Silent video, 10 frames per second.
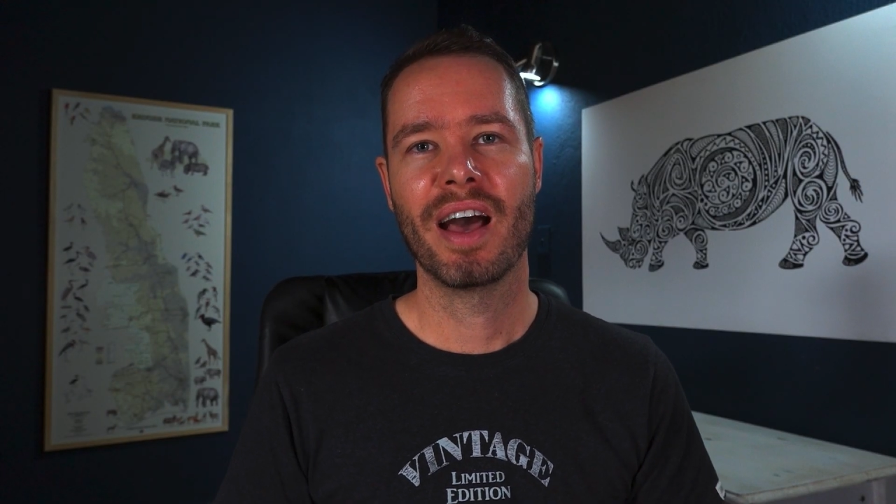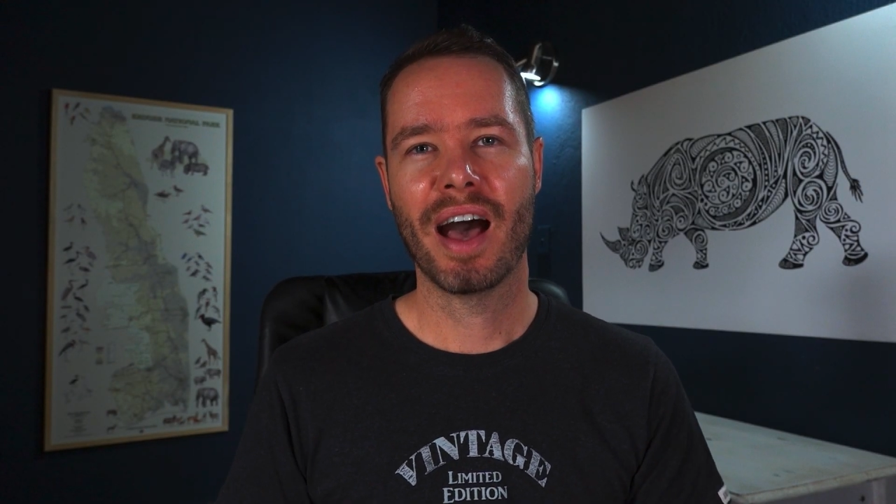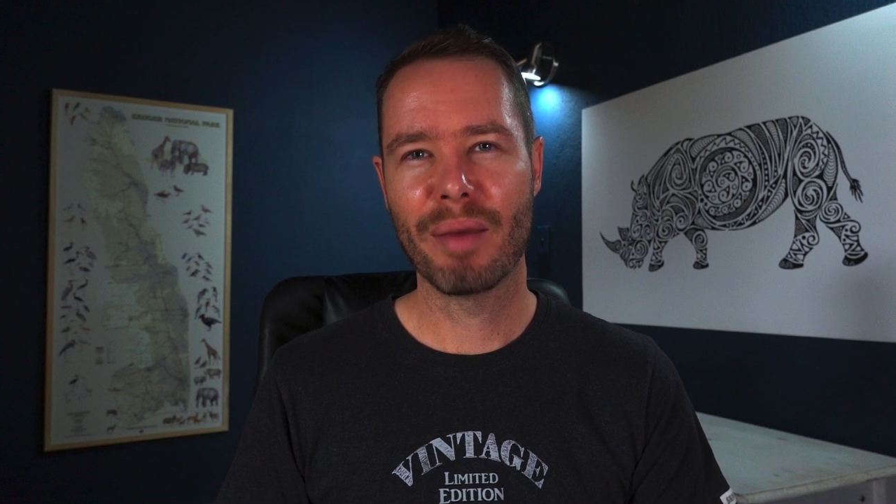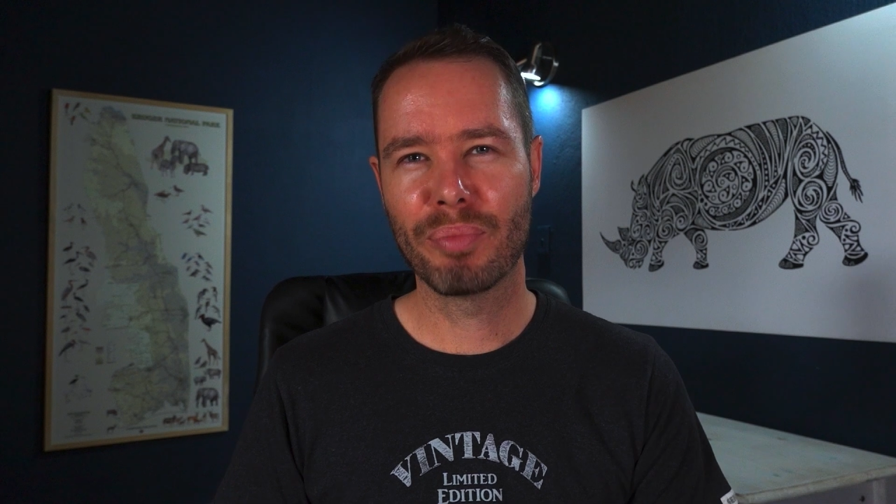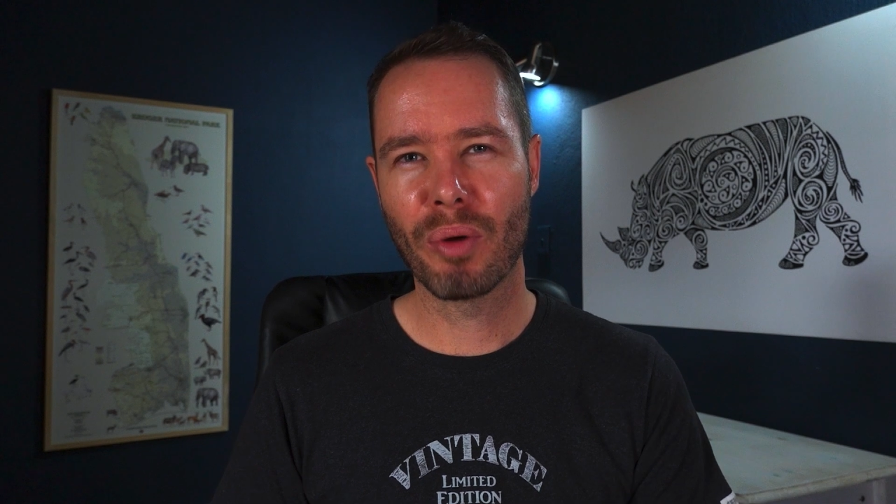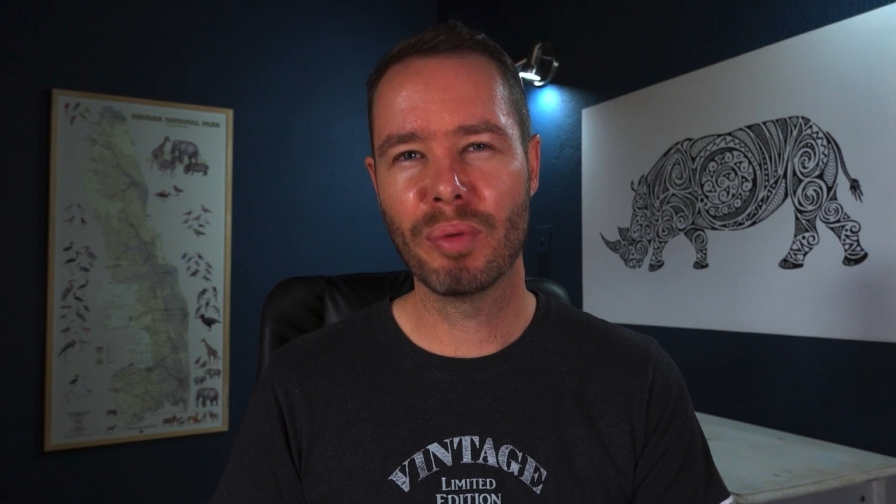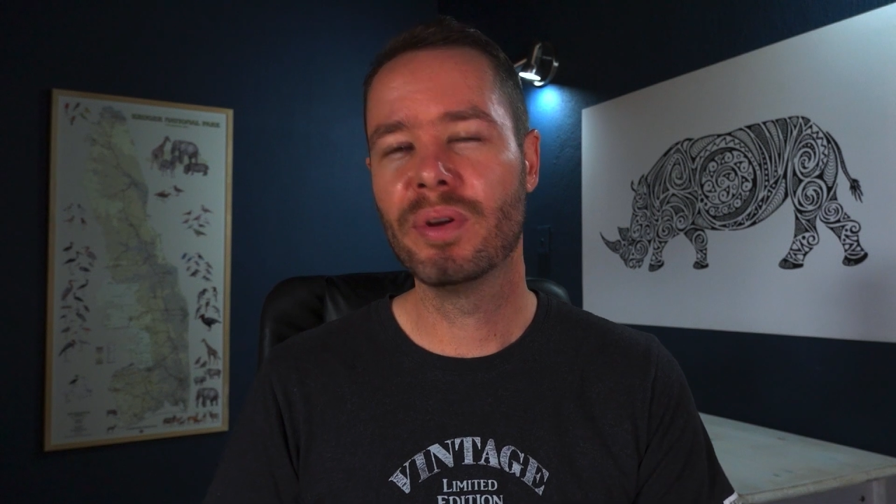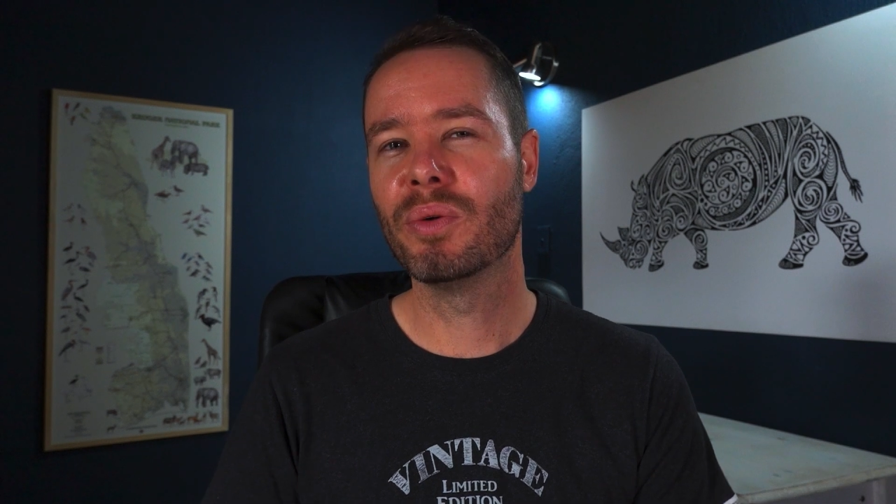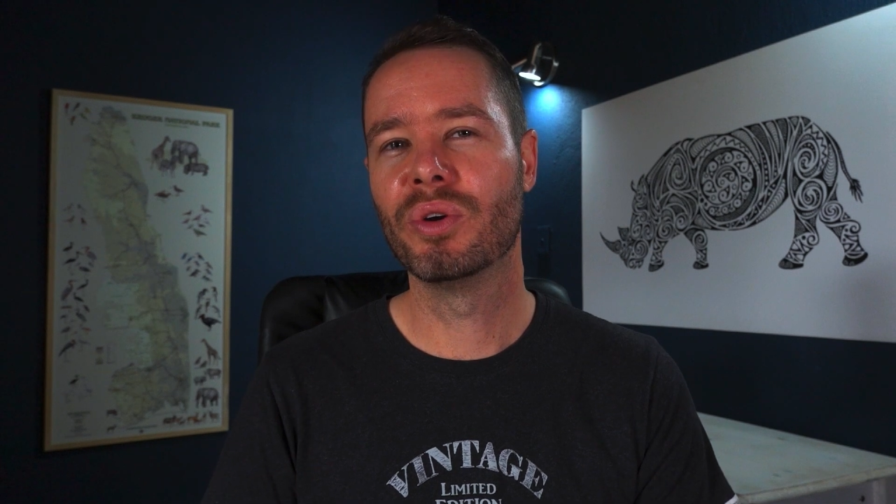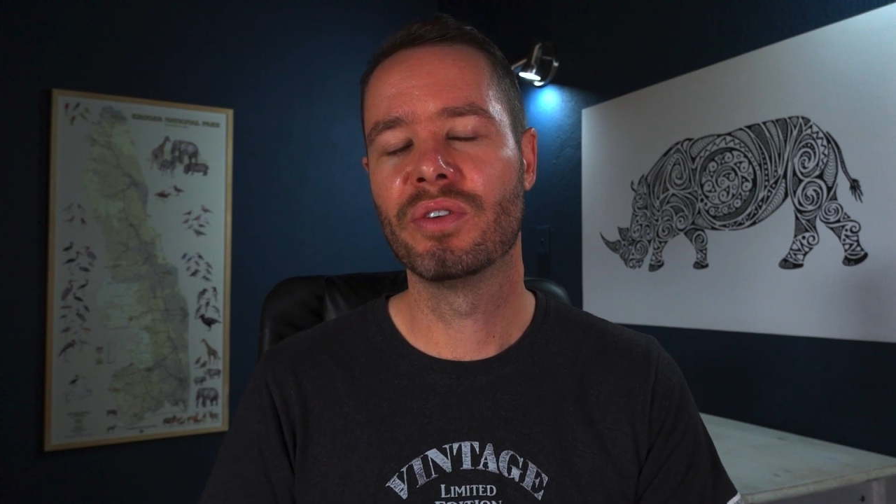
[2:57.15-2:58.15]
I probably
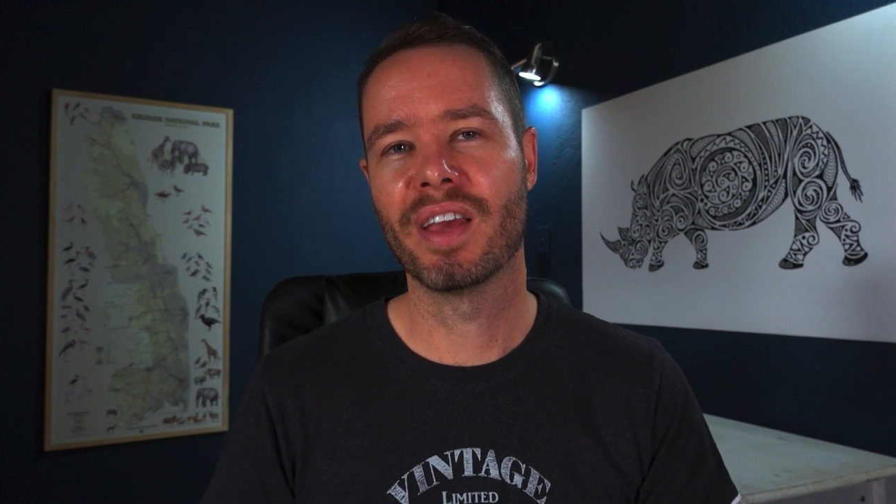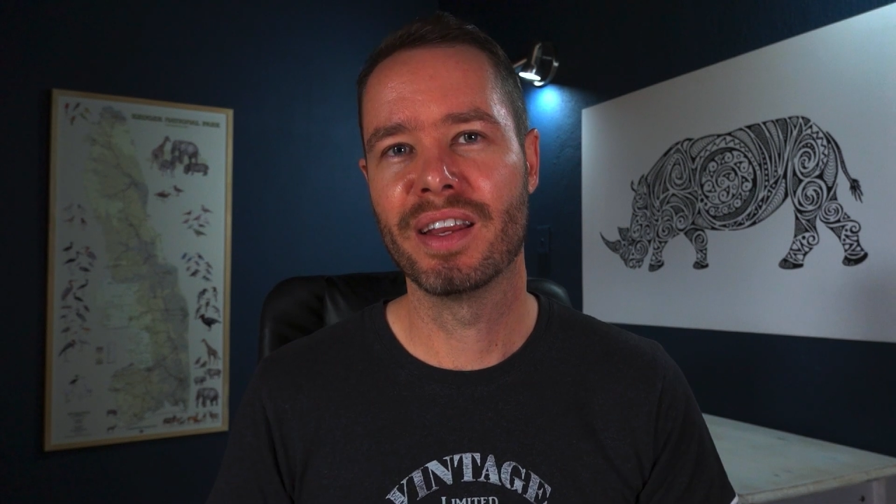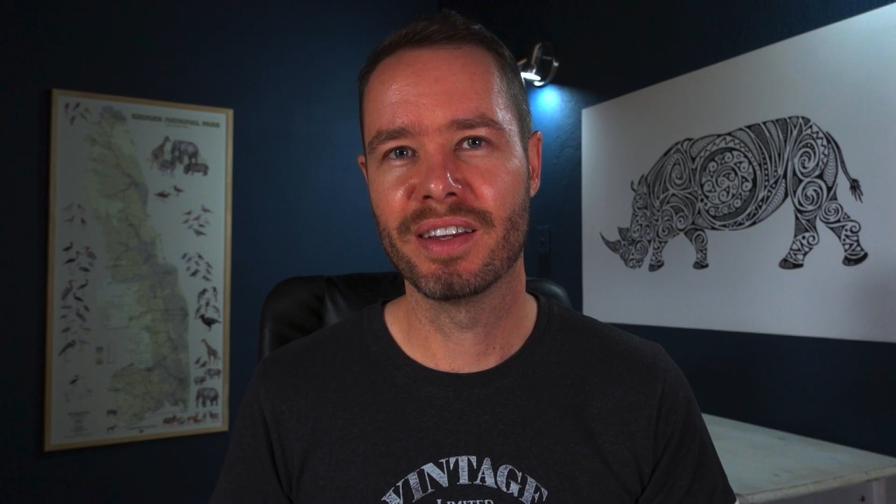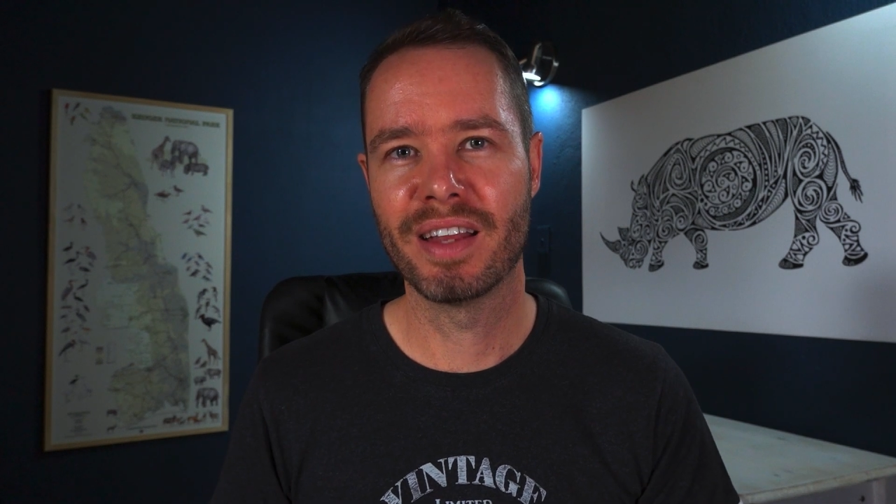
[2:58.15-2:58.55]
would have ended